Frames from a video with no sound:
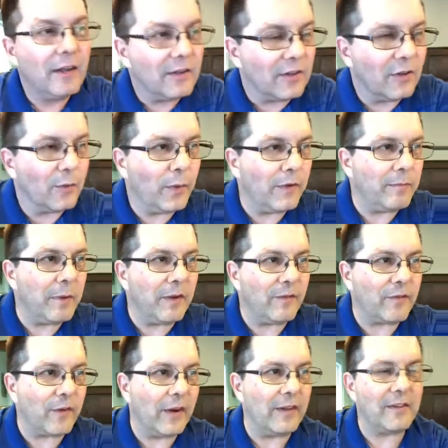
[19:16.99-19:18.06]
Dude, we've been
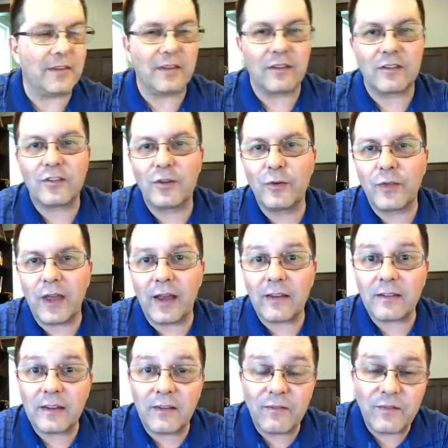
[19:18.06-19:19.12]
friends since
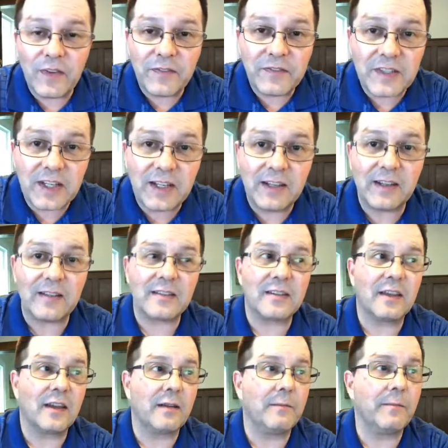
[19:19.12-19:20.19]
2015, it
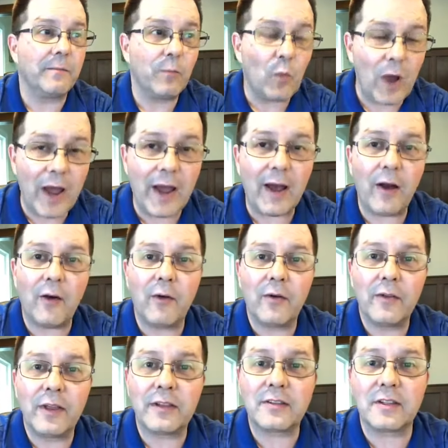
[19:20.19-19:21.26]
said. Wow,
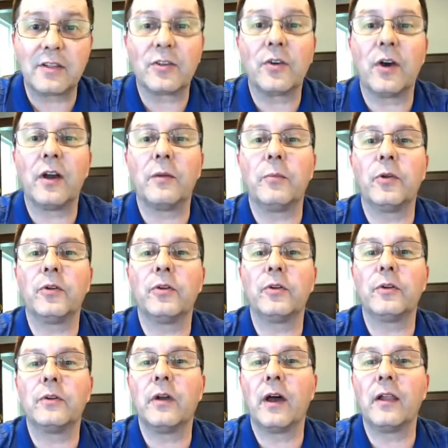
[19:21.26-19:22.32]
that's incredible,
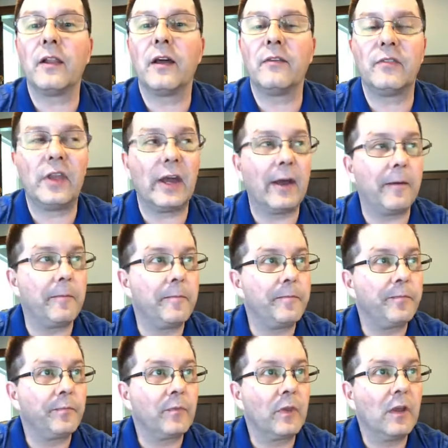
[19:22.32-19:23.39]
dude. I love that.
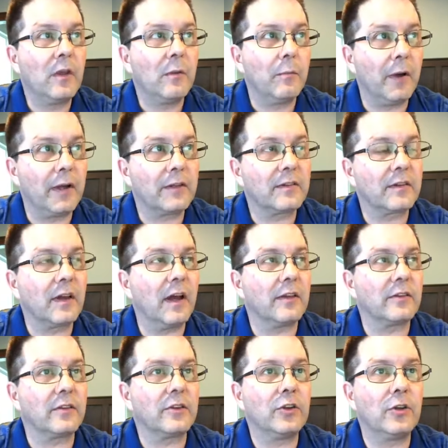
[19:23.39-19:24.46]
Mike
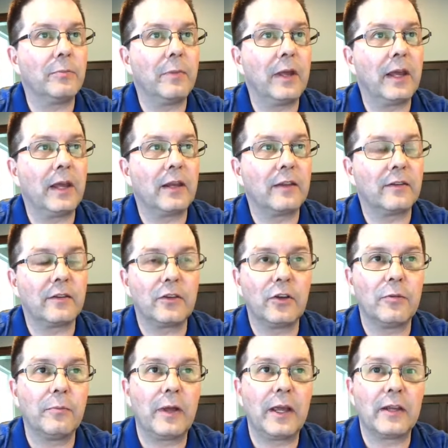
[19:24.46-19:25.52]
Scott's a good man. He's a
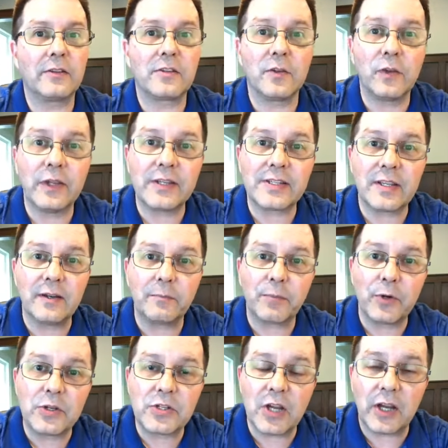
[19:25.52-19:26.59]
good man. So listen,
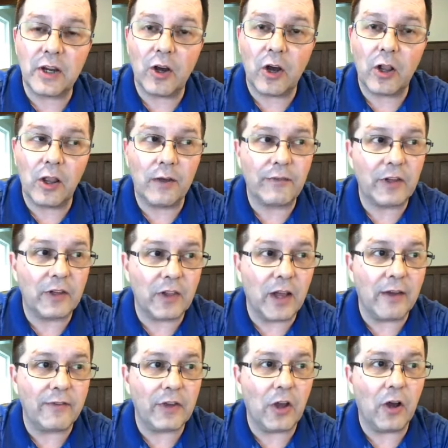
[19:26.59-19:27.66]
appreciate all of you.
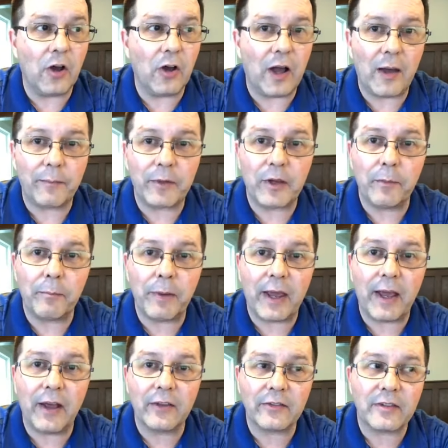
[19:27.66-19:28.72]
Love y'all. I'm going to
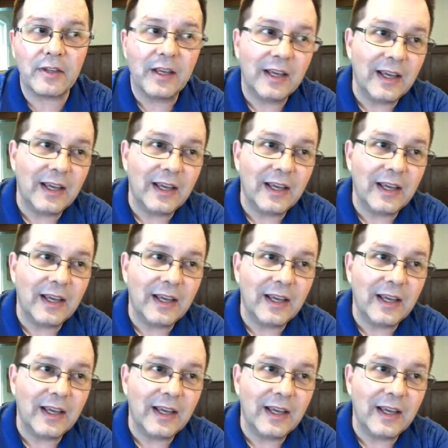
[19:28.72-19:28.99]
bounce.